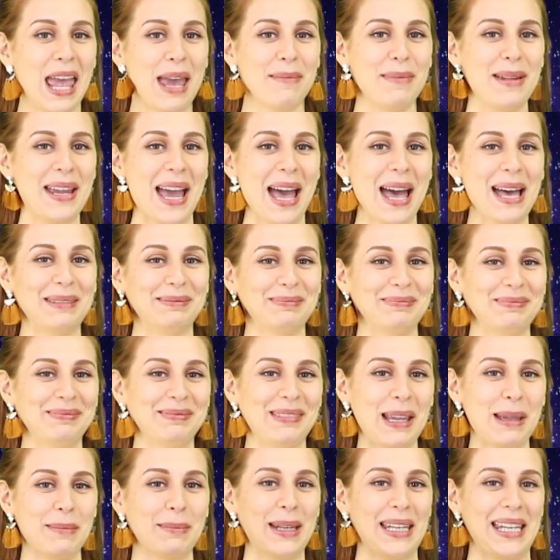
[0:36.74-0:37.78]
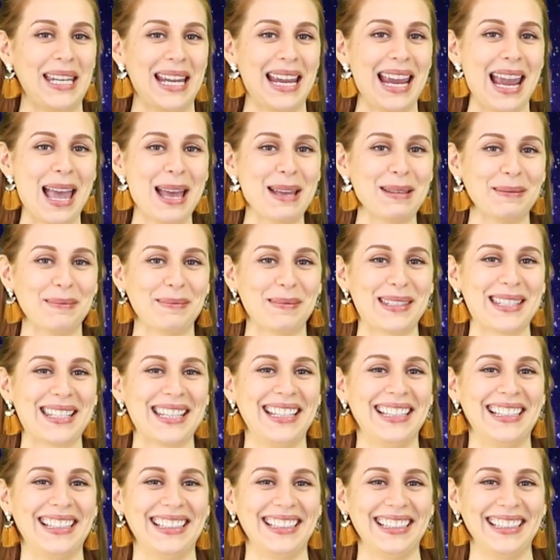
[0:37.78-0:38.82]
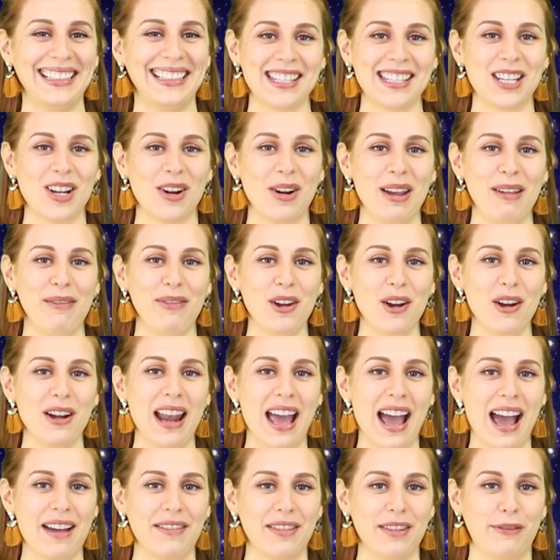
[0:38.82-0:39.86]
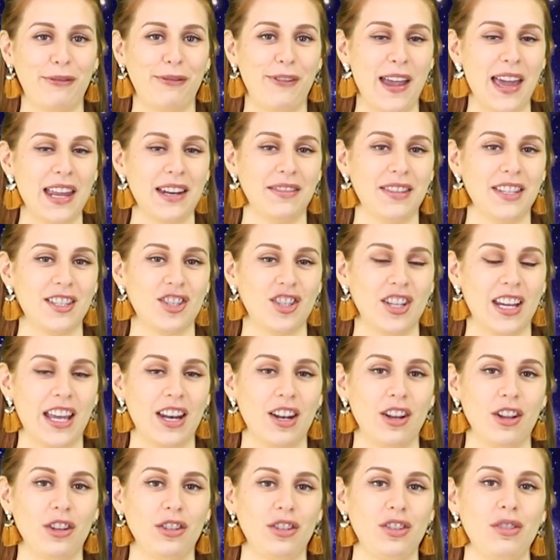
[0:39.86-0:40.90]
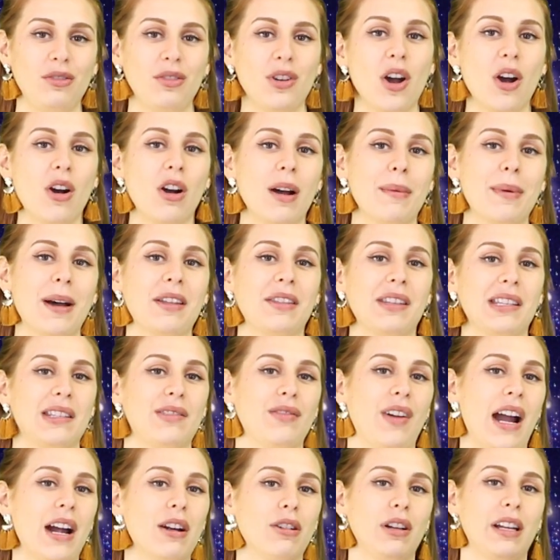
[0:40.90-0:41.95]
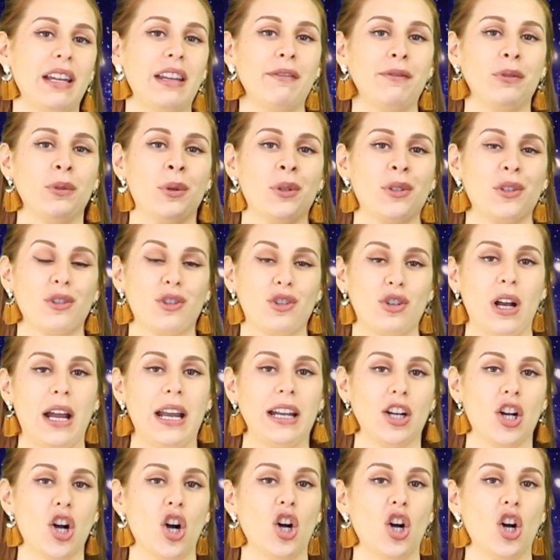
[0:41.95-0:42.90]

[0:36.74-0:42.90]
hit me up in my DMs. So if you're an avid fan of this channel, you know about this viral influencer trend